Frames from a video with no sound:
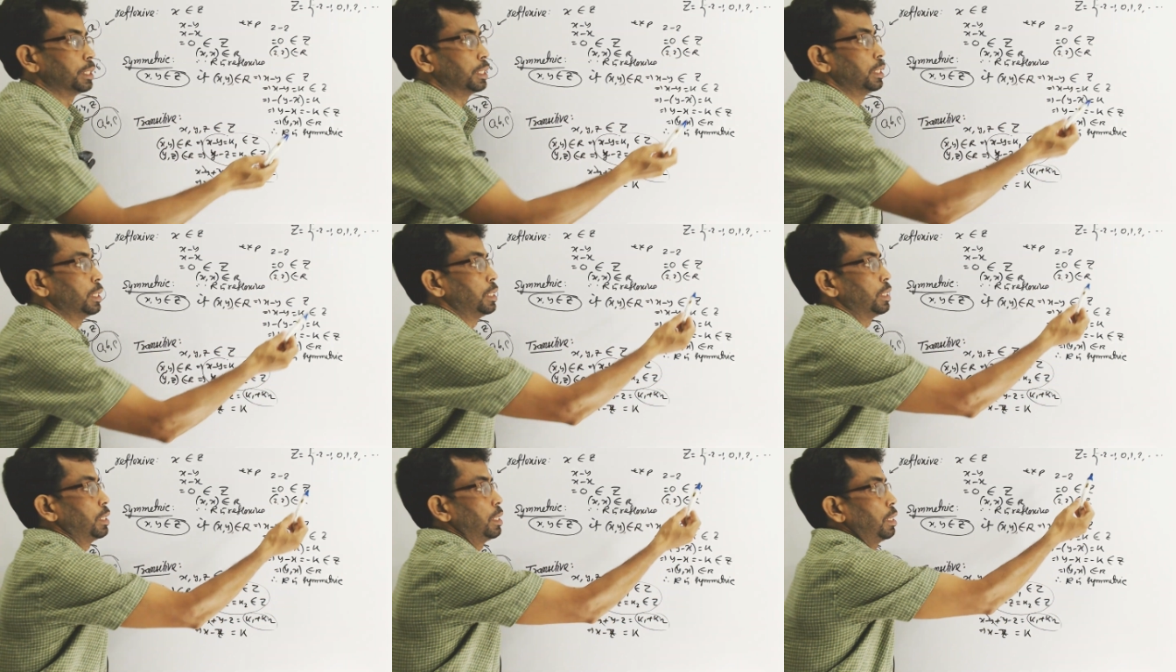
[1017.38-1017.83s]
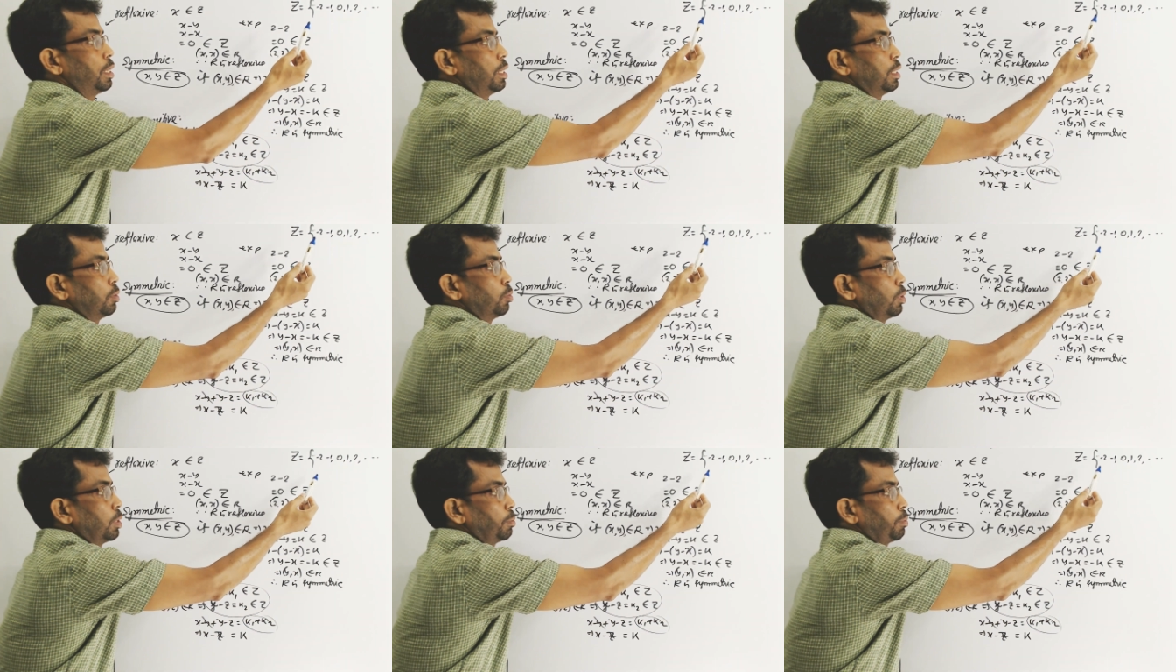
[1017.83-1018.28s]
like 1
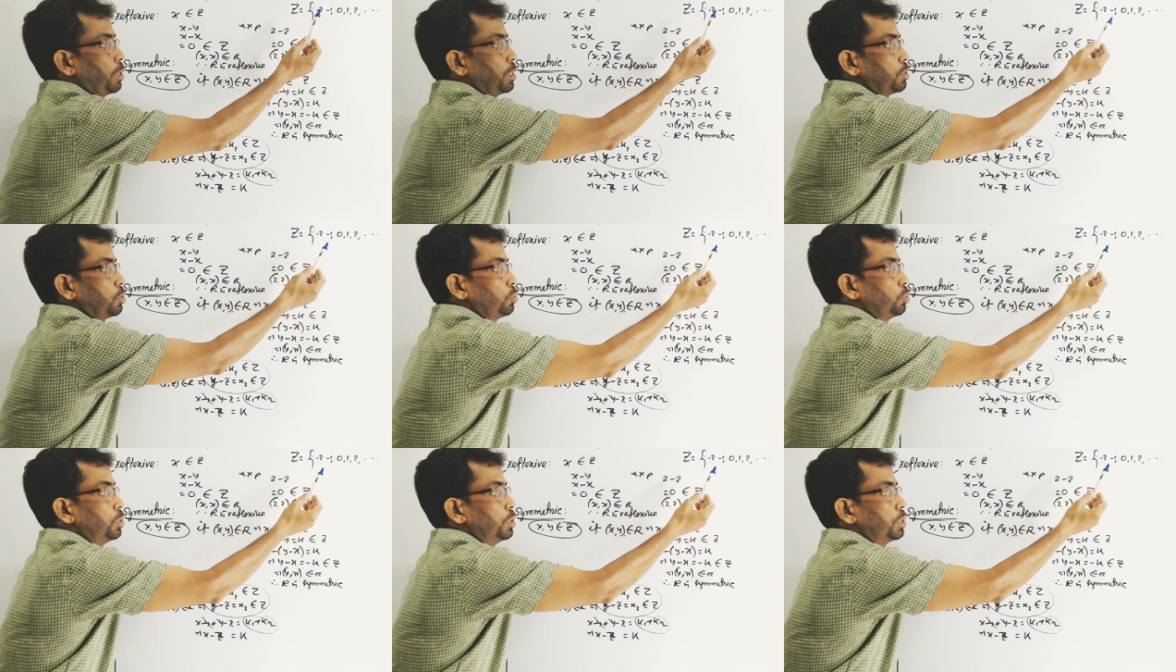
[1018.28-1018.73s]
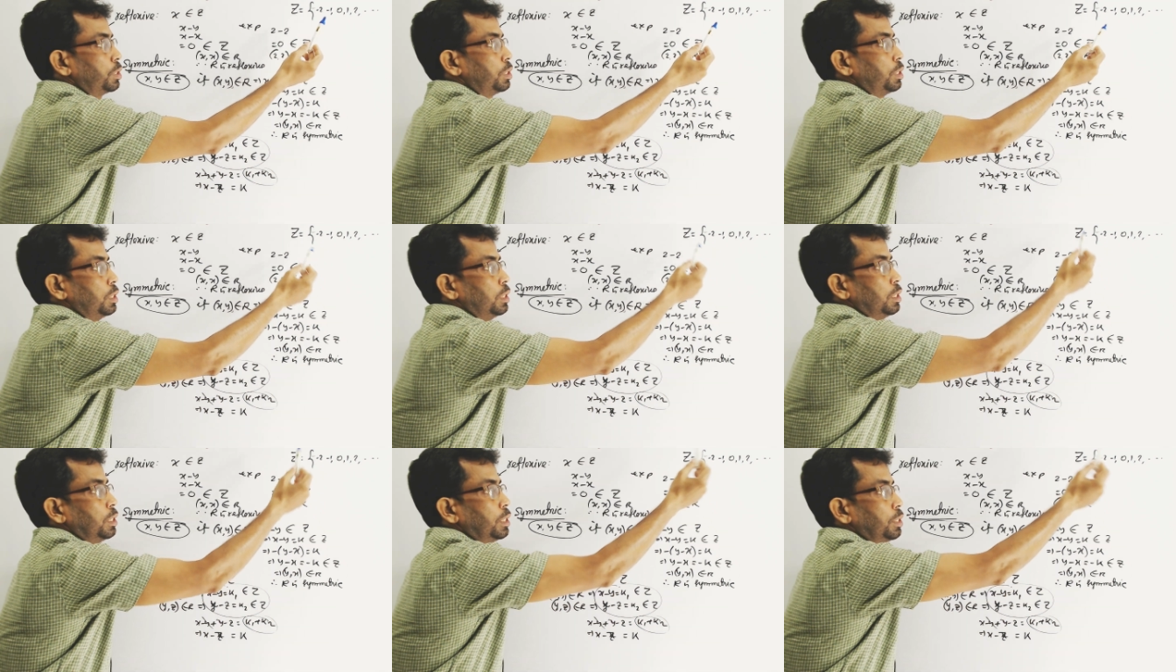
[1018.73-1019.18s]
plus 2 is 3, it
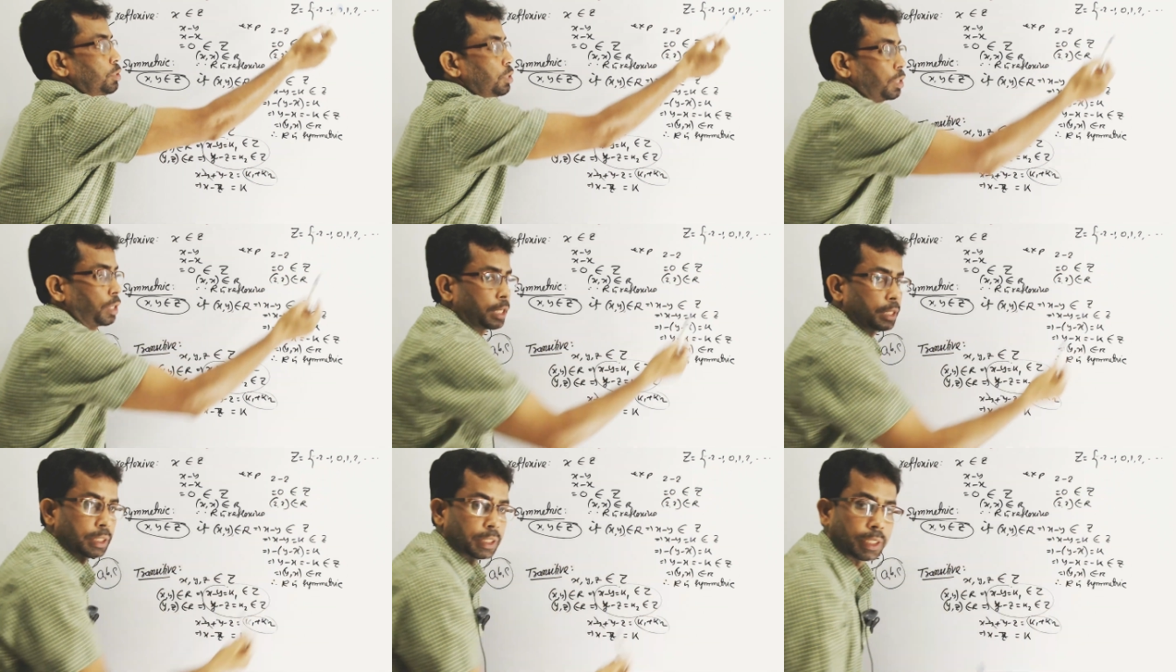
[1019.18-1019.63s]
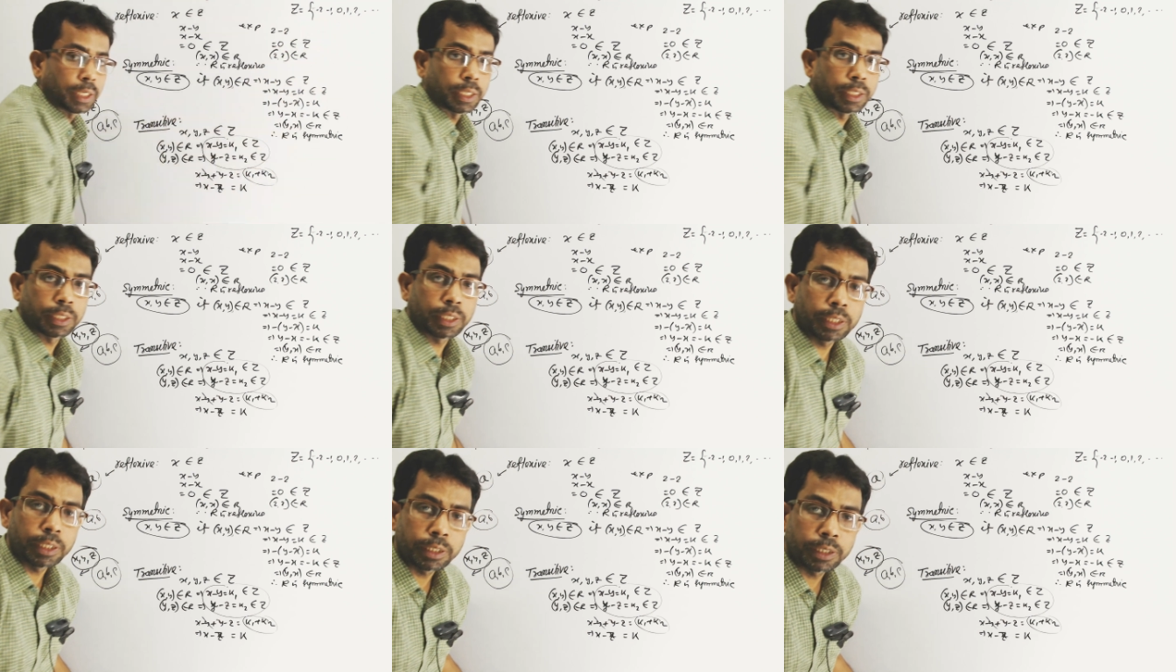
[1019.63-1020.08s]
is again there in the
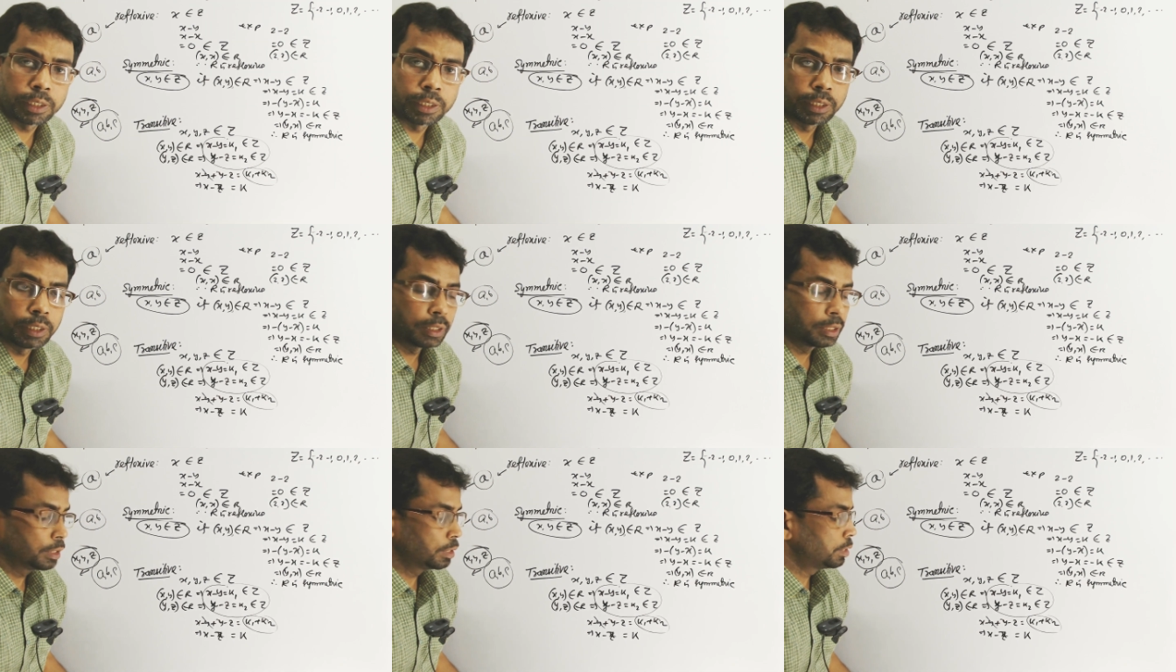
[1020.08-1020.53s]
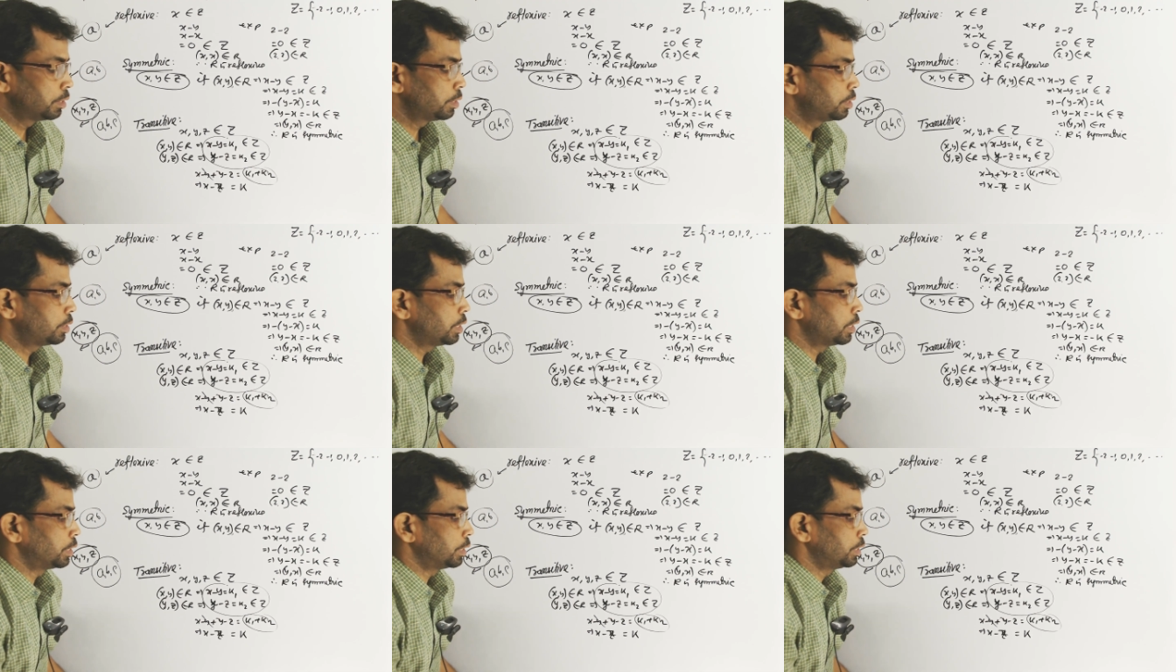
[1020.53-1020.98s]
set
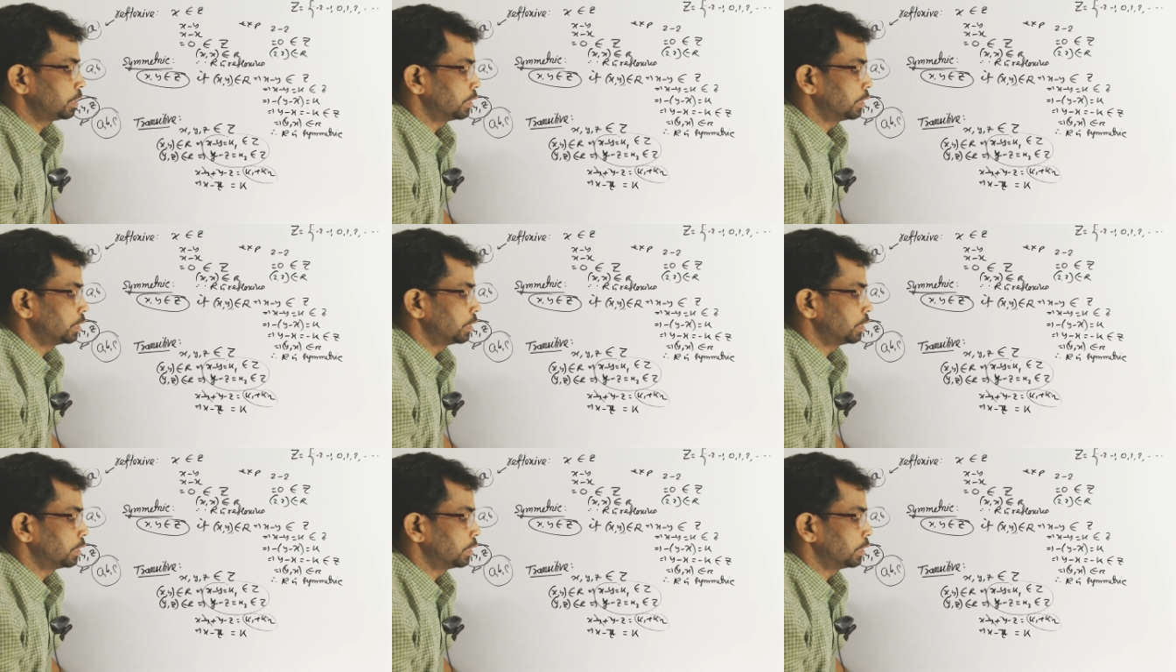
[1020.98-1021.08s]
z.